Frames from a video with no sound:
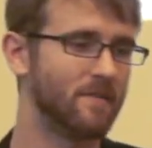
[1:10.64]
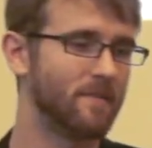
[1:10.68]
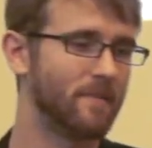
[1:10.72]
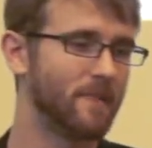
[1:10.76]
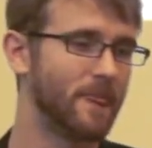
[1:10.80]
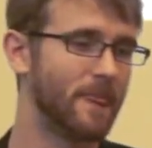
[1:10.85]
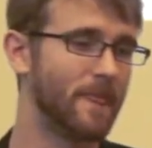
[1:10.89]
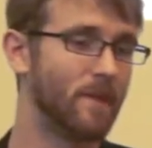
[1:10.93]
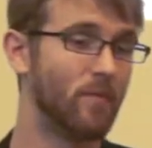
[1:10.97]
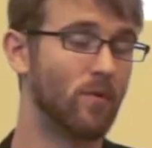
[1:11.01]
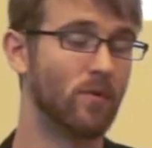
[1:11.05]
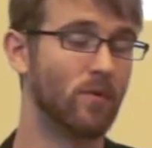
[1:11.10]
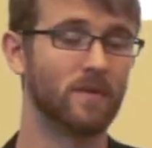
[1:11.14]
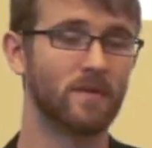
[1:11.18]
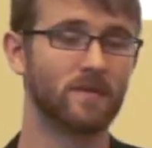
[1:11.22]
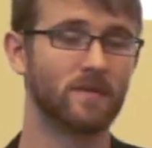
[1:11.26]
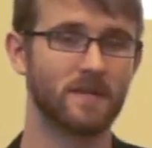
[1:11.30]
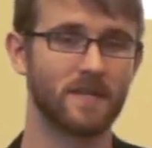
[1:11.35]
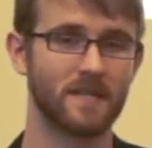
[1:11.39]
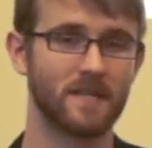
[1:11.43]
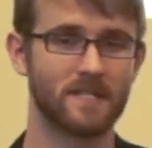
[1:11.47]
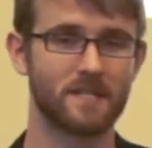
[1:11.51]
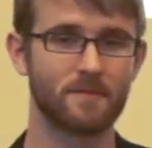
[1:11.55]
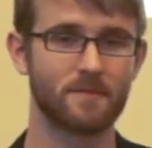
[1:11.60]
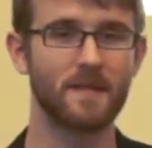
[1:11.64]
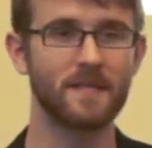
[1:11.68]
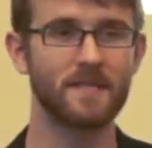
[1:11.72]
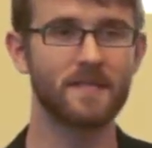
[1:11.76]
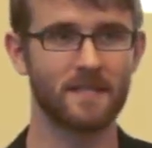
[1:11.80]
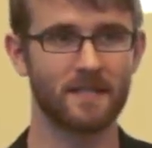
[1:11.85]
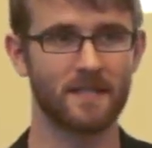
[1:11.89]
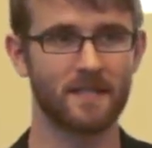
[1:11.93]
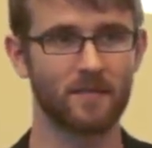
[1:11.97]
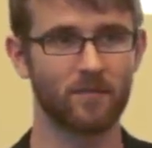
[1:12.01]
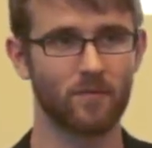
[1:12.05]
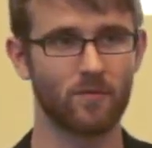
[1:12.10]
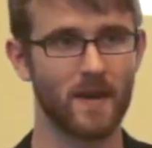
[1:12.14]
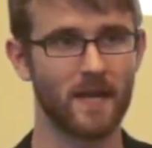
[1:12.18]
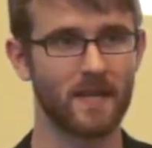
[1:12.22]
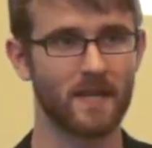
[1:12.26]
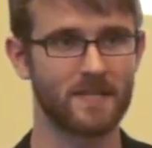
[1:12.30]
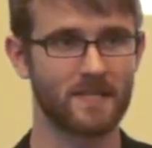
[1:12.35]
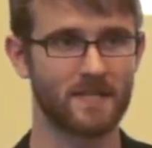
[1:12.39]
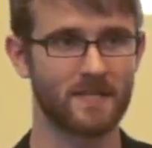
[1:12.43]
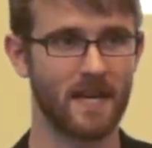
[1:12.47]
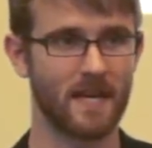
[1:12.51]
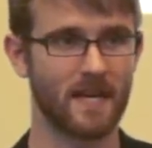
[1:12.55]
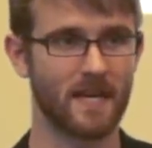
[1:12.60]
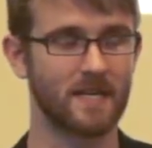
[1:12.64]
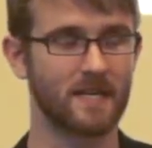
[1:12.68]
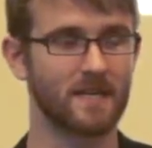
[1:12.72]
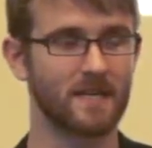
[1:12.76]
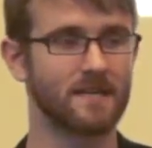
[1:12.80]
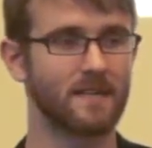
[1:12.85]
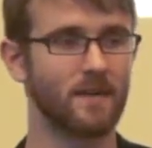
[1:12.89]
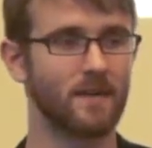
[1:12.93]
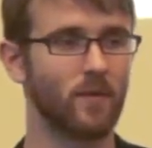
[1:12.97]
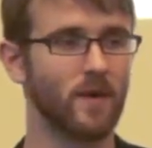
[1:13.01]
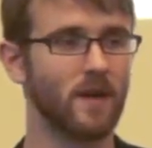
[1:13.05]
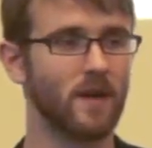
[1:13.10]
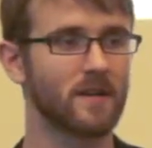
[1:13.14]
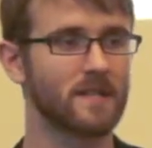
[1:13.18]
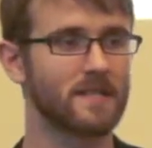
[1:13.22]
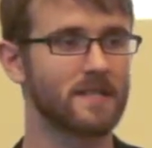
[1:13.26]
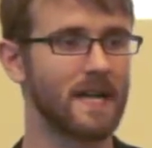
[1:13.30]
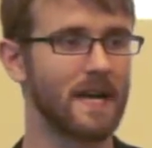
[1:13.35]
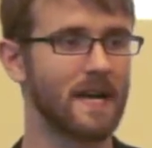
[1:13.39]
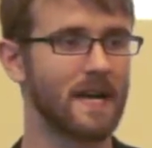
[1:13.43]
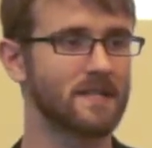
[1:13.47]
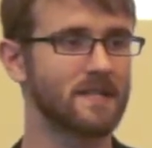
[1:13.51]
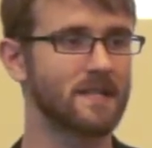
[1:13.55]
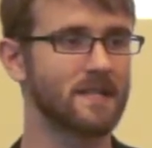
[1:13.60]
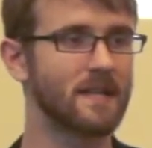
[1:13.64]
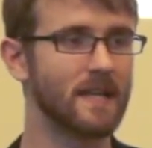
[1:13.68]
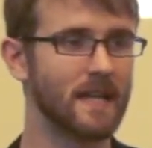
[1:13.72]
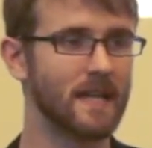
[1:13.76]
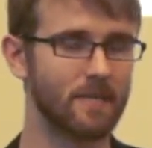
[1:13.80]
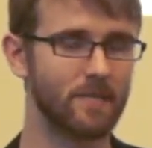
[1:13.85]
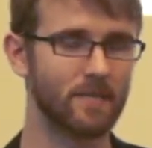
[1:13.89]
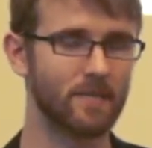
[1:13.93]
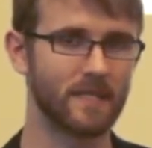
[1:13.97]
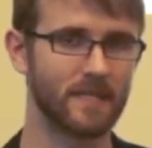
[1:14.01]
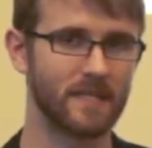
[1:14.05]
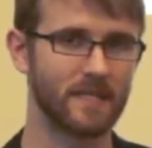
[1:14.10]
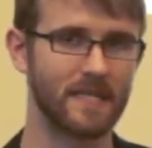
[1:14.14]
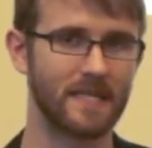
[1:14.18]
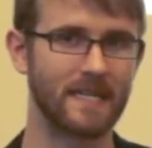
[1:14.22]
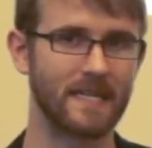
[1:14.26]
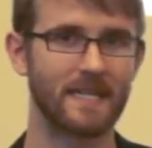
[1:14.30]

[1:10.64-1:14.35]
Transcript: The more explicit way to say it is that we are text enabling